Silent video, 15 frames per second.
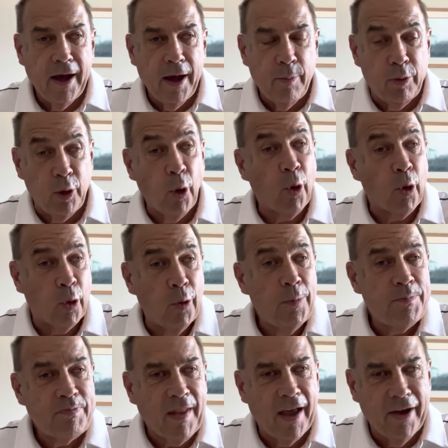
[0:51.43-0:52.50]
plural.
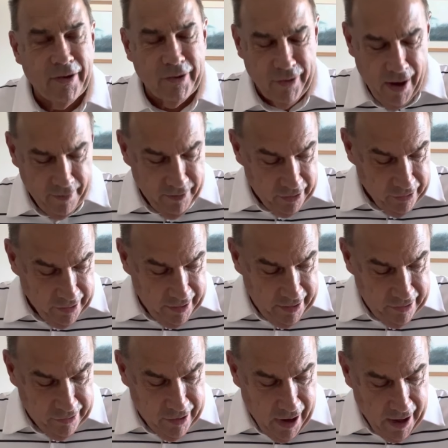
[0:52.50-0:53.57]
So obviously
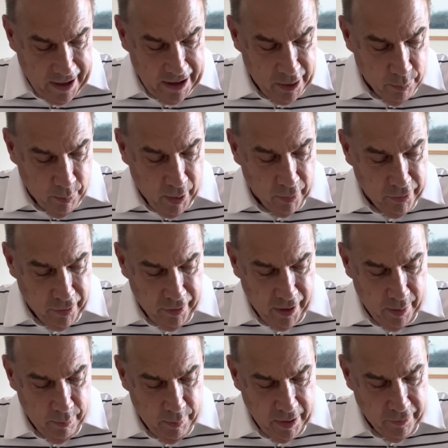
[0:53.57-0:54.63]
he's talking to both of
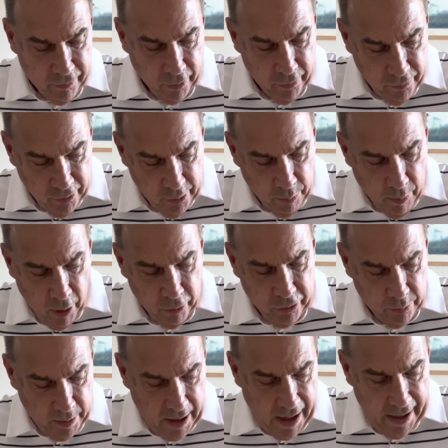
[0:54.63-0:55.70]
them, be fruitful and
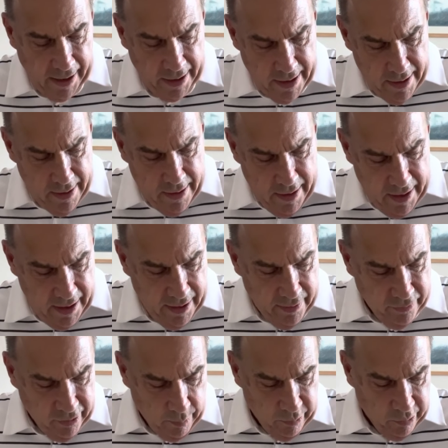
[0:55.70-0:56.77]
multiply. He
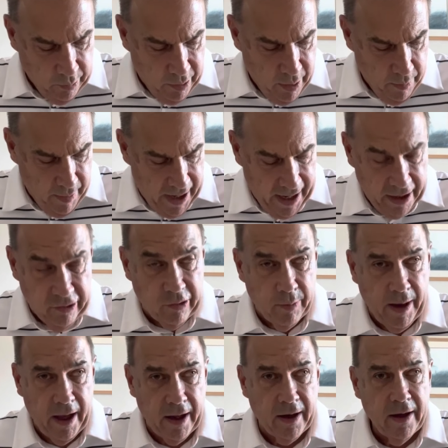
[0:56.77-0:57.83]
gives them some commands
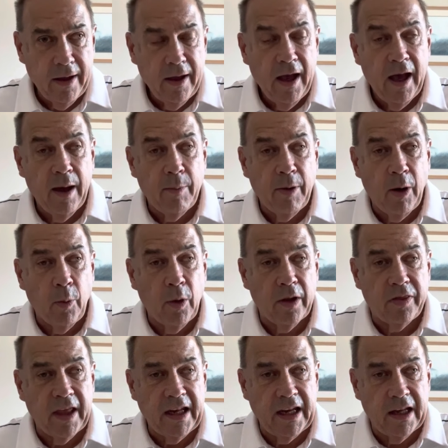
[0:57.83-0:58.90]
about what
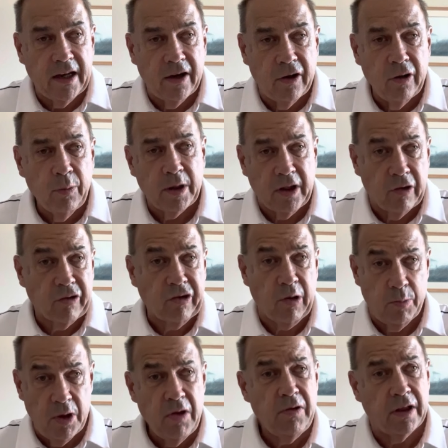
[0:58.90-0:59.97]
they need to do, but there's
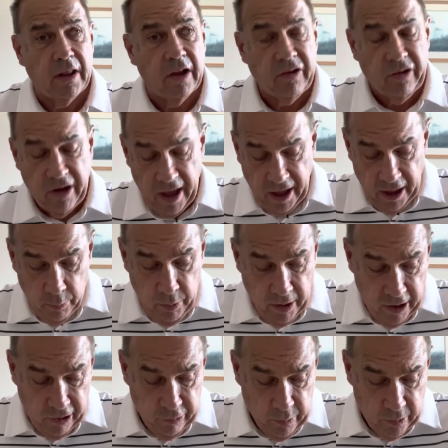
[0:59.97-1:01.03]
communion that's taking
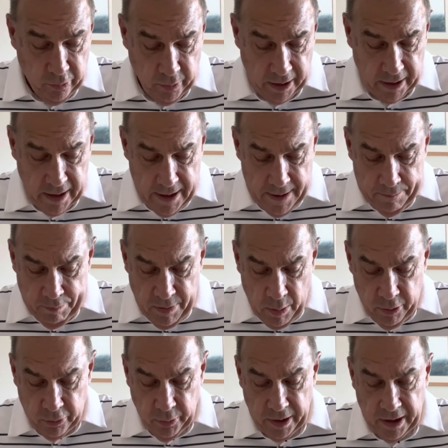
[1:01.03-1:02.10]
place
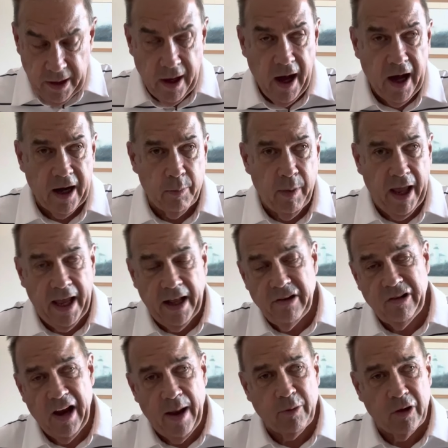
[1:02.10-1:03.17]
between God and man.
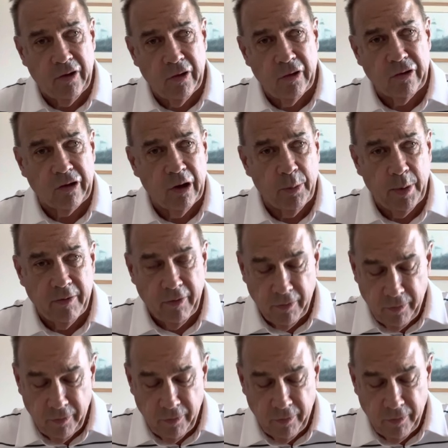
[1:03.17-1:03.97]
Chapter 2 is a little bit of a